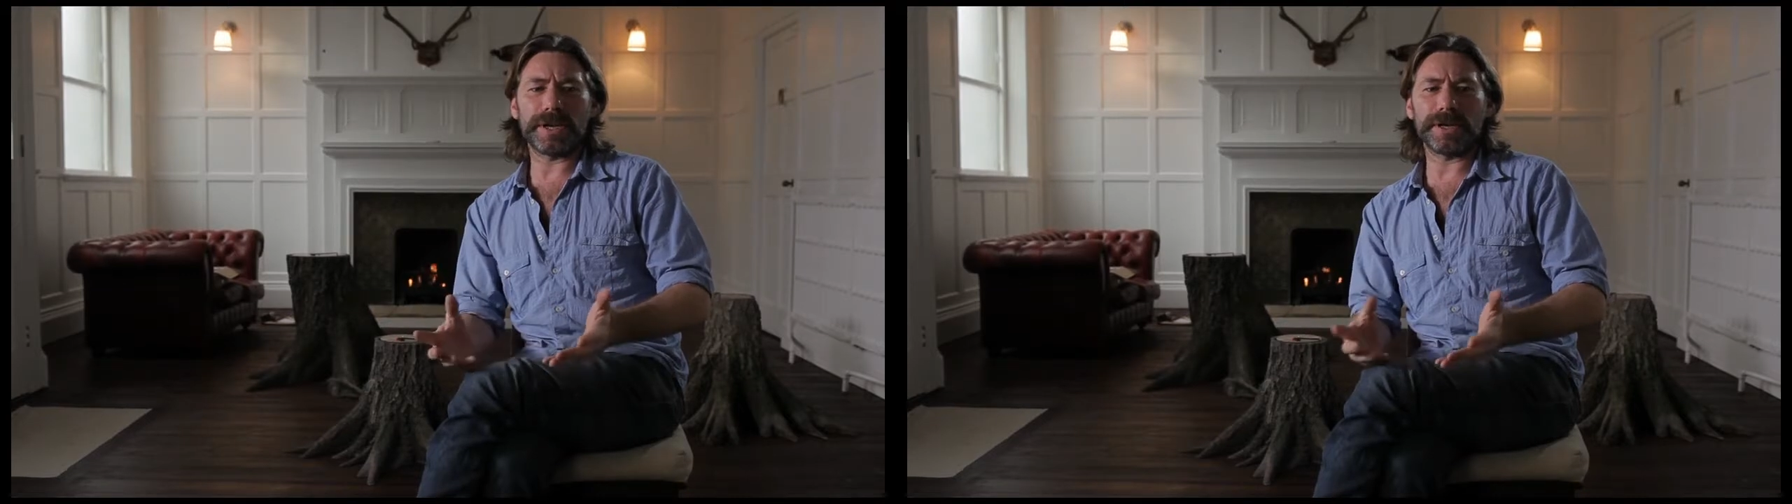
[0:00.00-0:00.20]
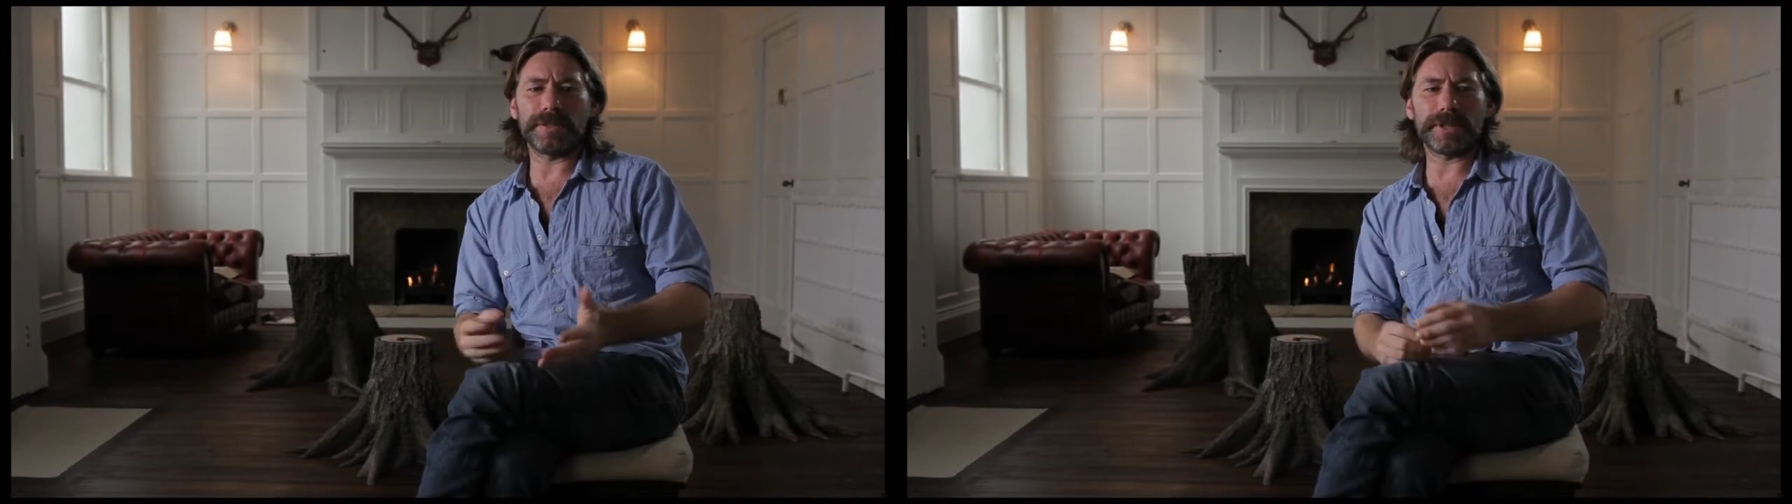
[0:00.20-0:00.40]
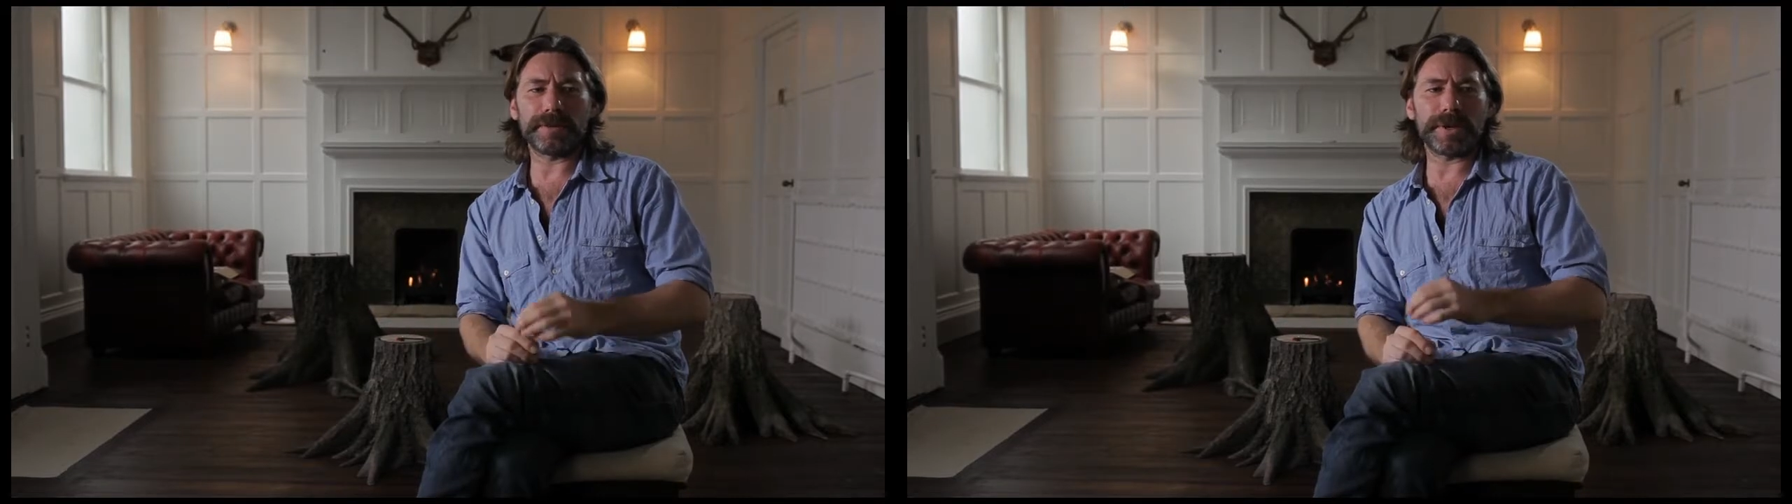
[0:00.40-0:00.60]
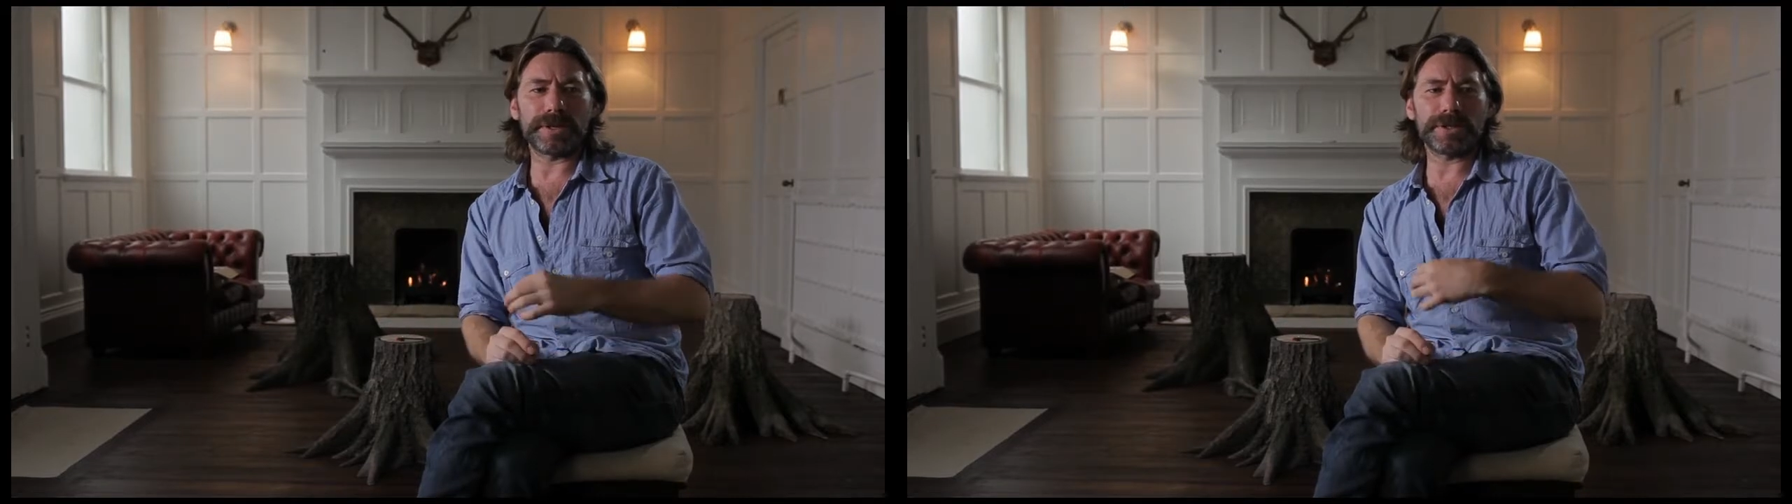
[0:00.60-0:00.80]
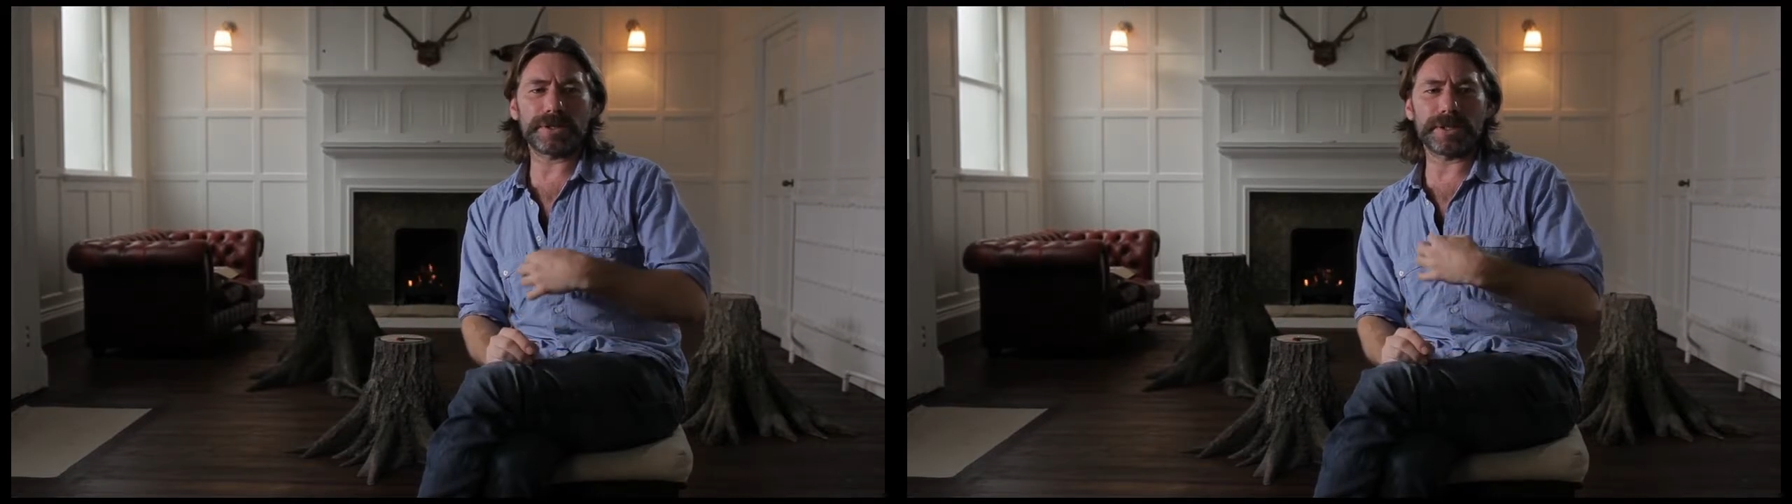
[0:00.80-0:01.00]
I don't think, but
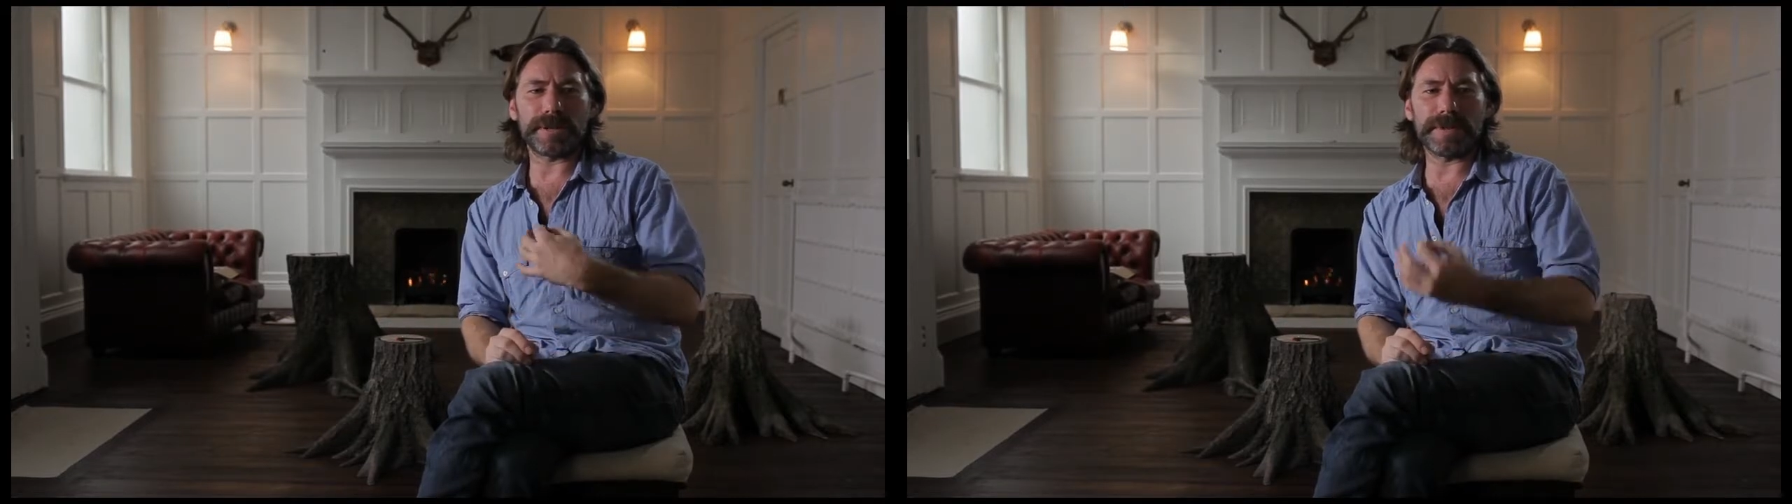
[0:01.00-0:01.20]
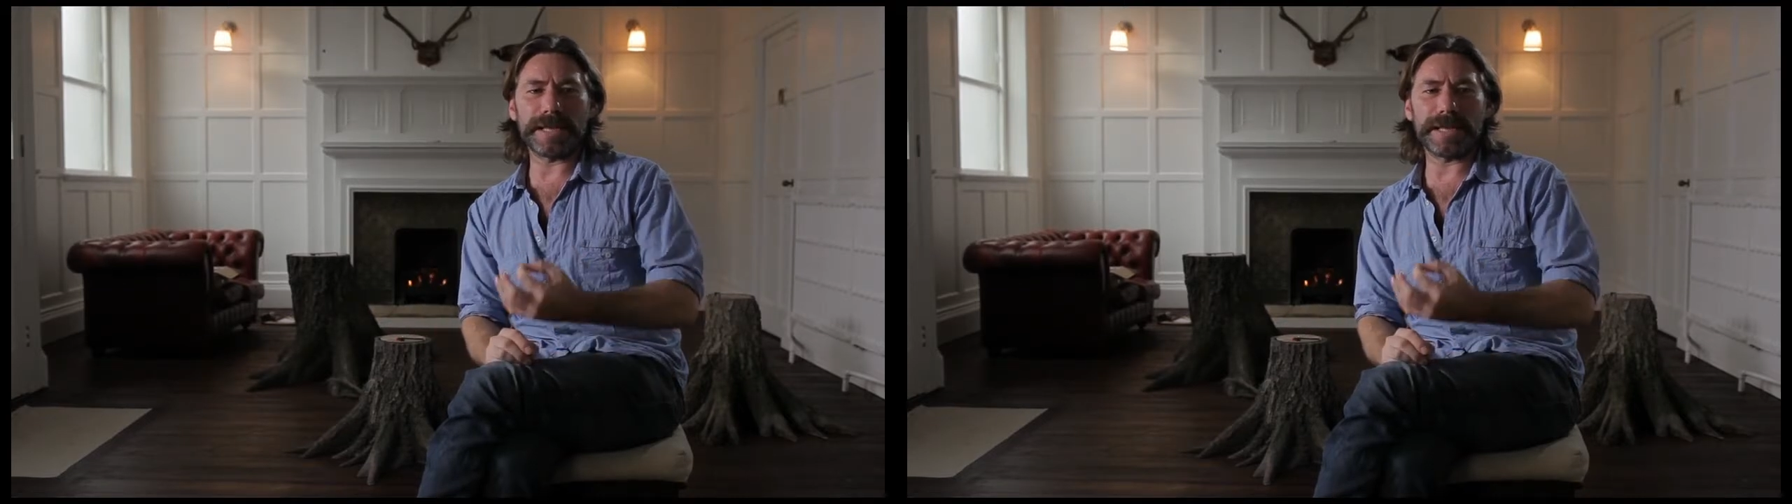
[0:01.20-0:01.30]
that